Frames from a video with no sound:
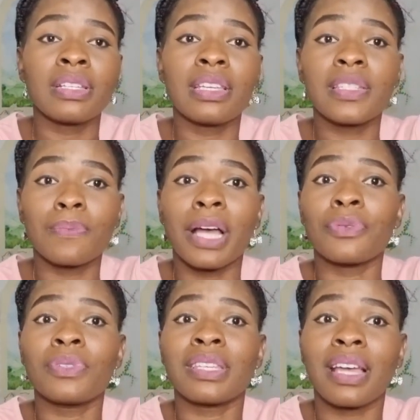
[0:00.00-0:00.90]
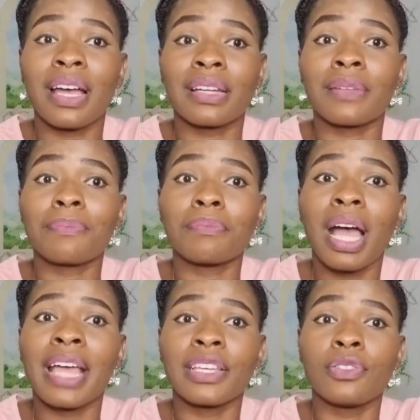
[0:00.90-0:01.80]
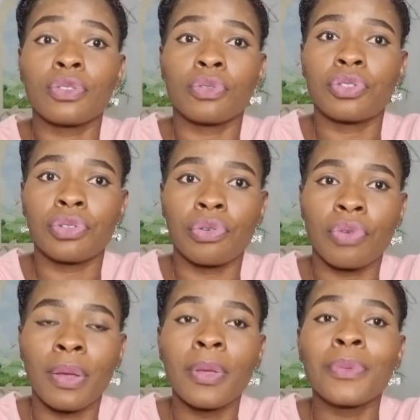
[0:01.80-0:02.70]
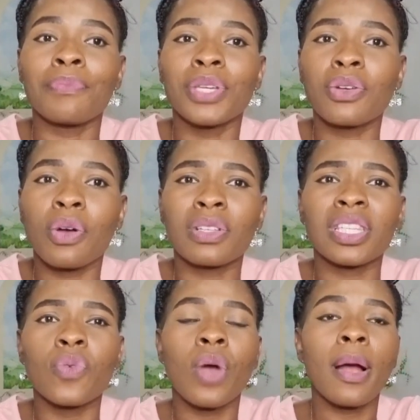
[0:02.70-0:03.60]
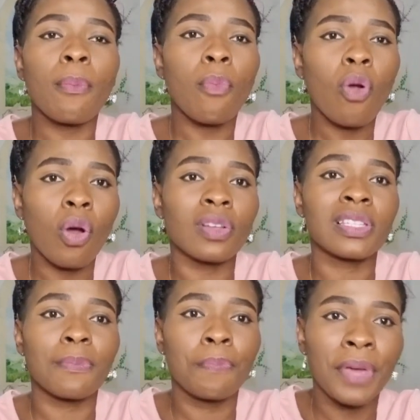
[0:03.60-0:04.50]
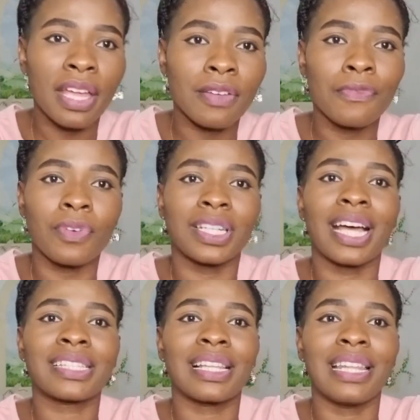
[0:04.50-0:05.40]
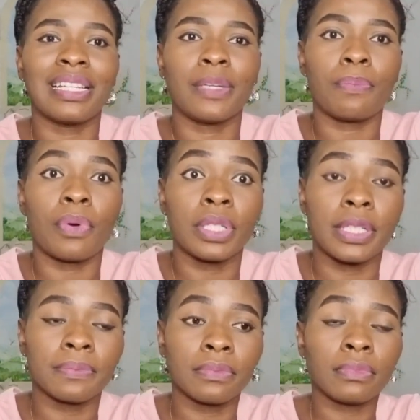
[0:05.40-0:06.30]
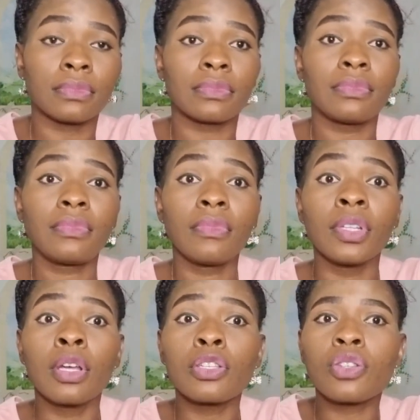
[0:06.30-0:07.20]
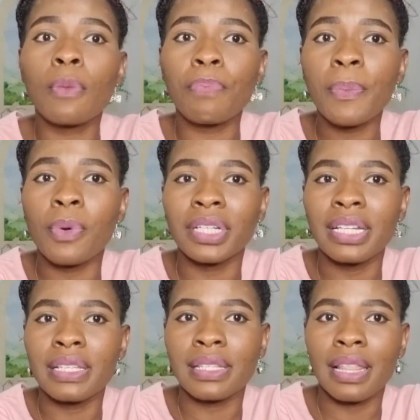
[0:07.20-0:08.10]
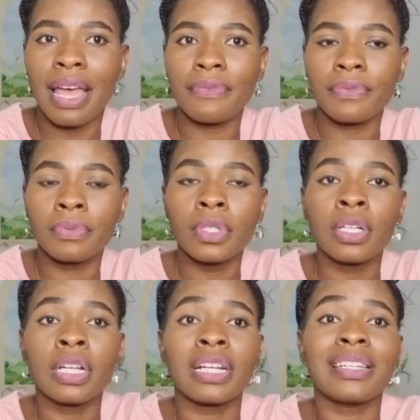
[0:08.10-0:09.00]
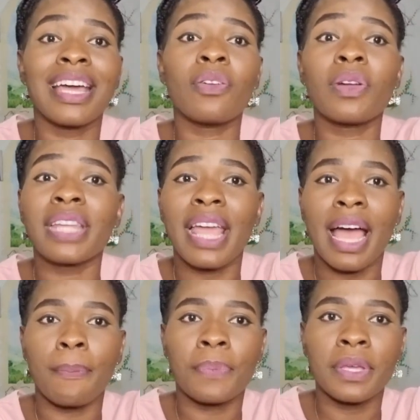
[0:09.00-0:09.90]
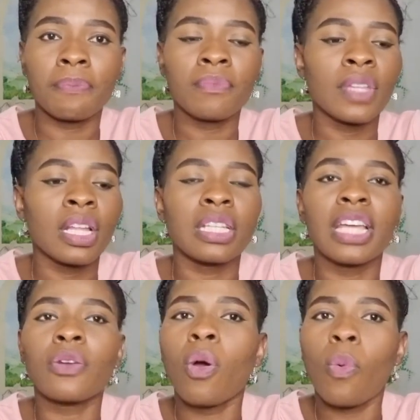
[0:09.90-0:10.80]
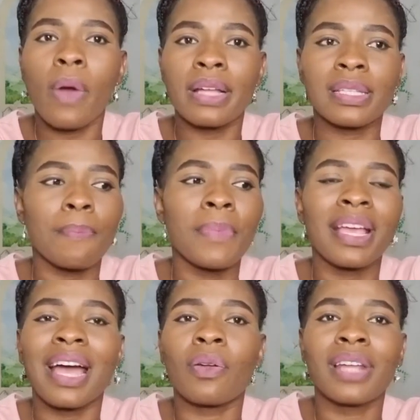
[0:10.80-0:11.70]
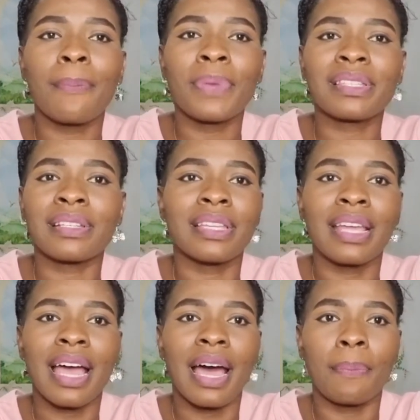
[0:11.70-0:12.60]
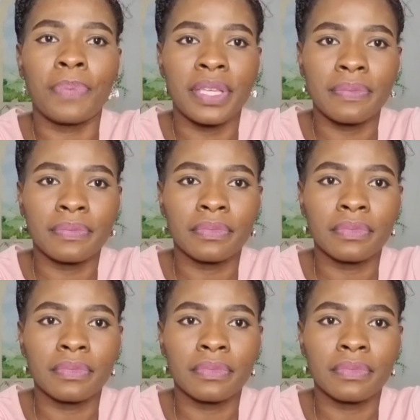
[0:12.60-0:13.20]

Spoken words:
This man use his hand by his 2 children because he won't cause pain for that lady body. Some people did this life. They know they happy. They don't want to make another person they happy.